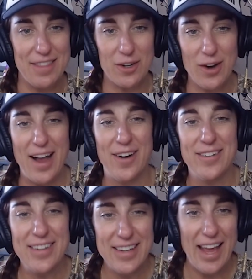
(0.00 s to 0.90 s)
the
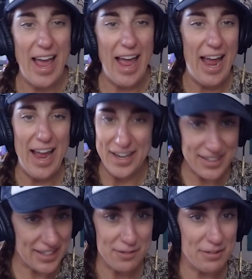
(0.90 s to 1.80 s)
ground and
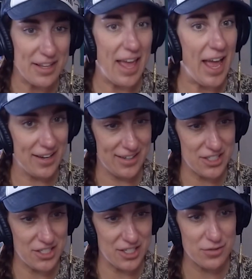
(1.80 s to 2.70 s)
getting rid of that in
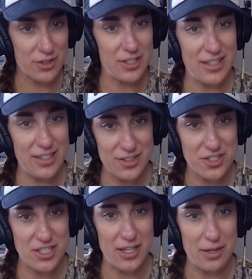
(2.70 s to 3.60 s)
exchange for clean
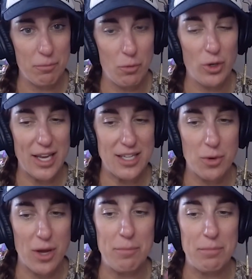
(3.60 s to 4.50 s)
energy. Well, guess
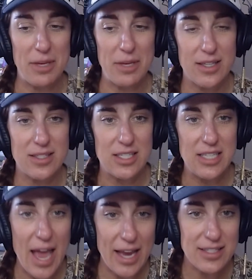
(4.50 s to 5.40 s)
what? Because the
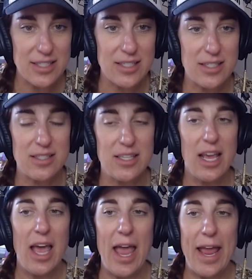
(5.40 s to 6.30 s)
taxes
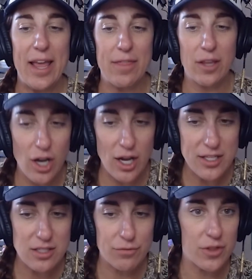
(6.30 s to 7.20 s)
and the
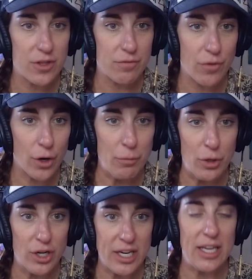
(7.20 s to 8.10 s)
cost for the
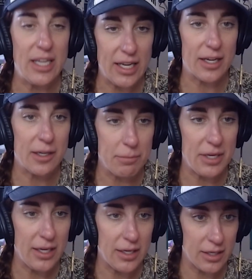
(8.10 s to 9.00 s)
farmer, he can't
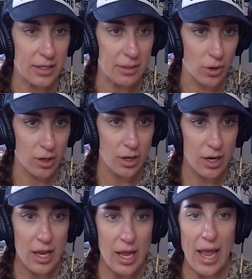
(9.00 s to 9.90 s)
compete anymore.
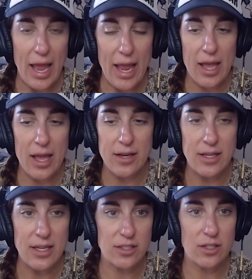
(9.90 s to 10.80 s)
And
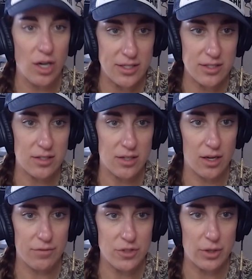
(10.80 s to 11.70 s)
his costs
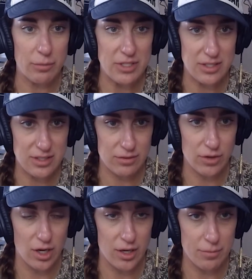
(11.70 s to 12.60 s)
of doing business have
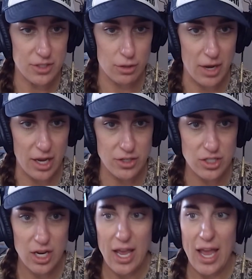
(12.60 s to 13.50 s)
gone up so much.
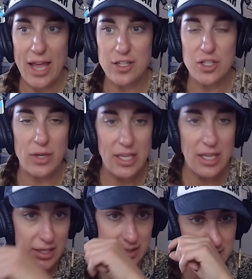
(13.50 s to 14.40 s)
And so he
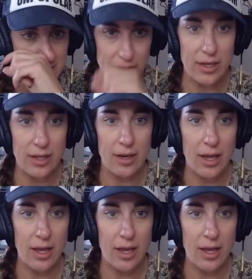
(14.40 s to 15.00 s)
can sell it